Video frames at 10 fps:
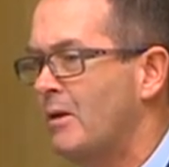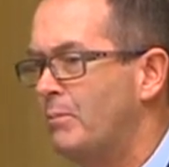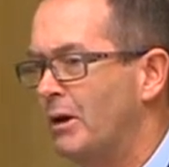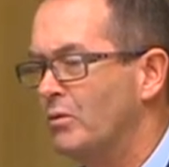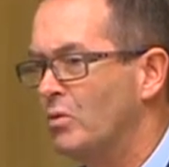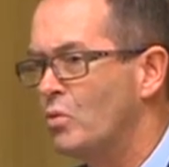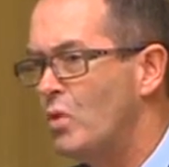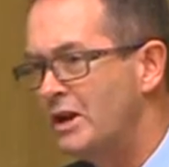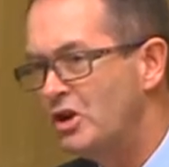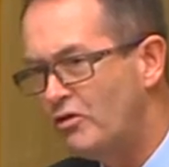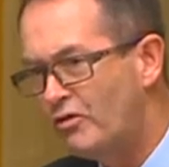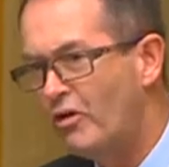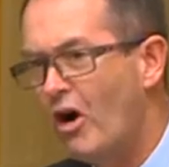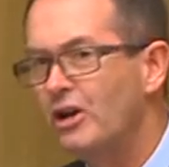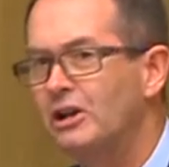but when you
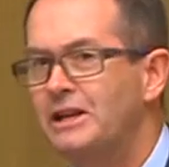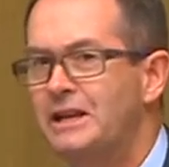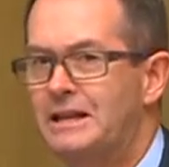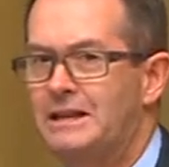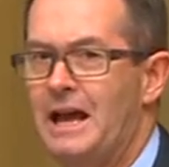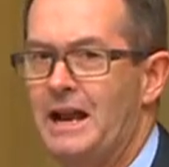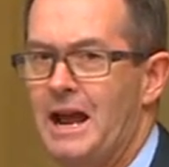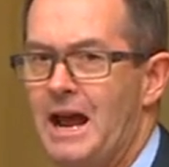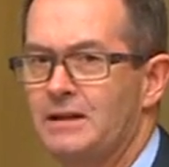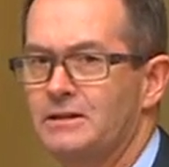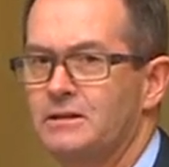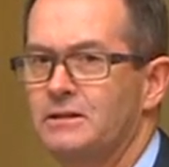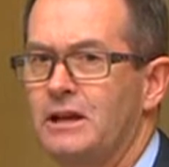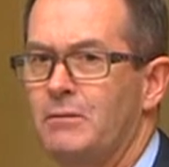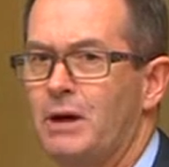finally get that house
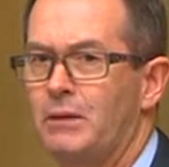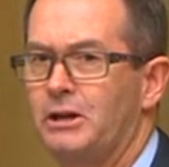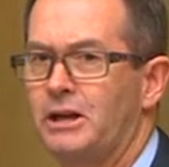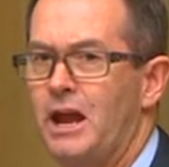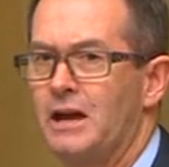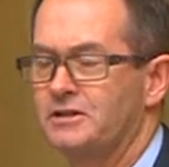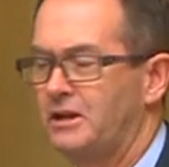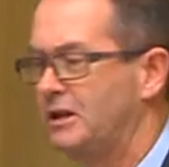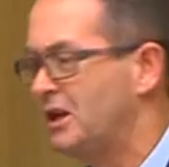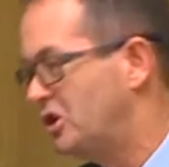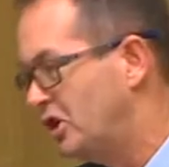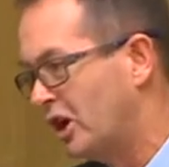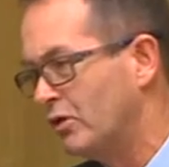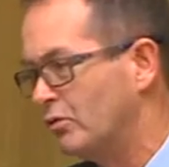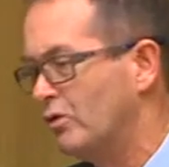in public housing, you
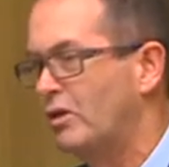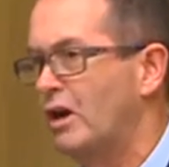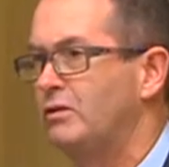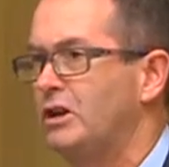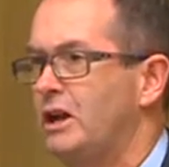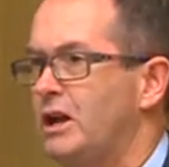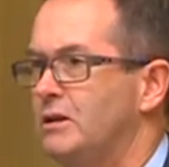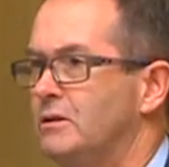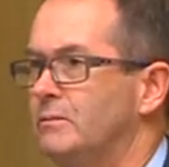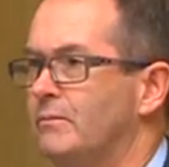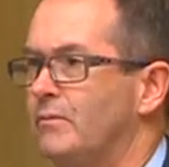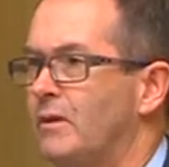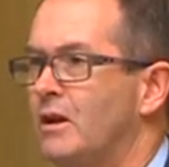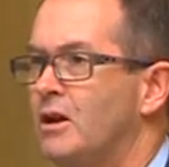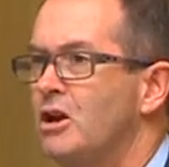get a roof over your head.
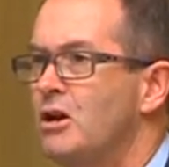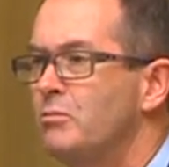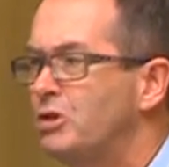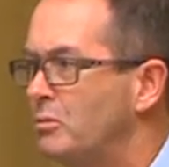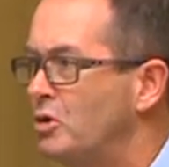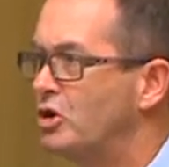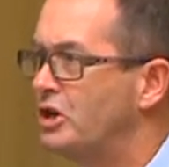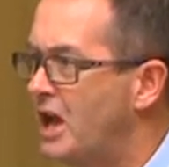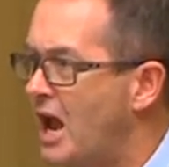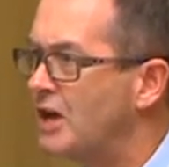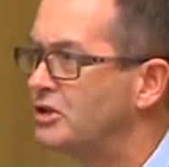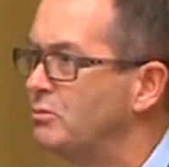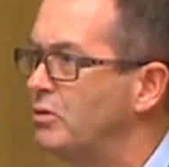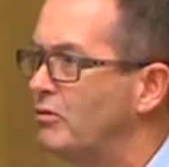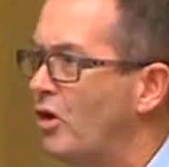Community
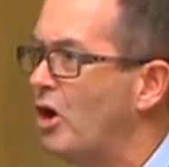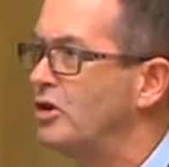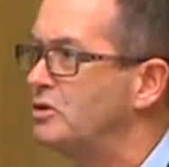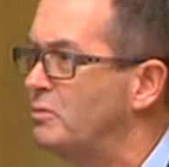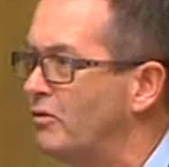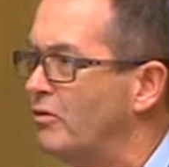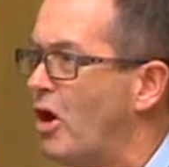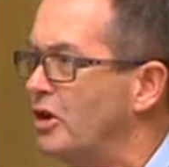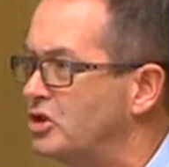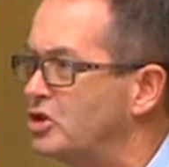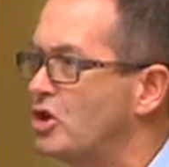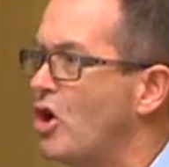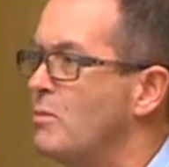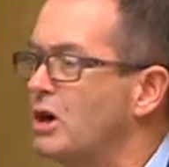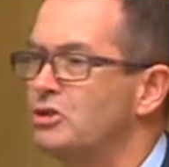housing providers provide
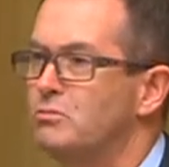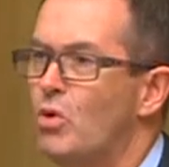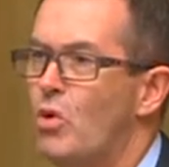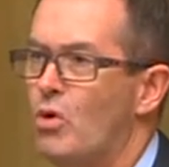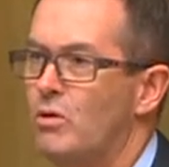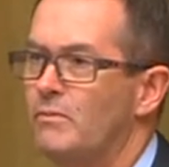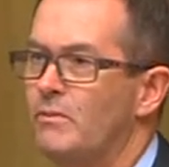so much more.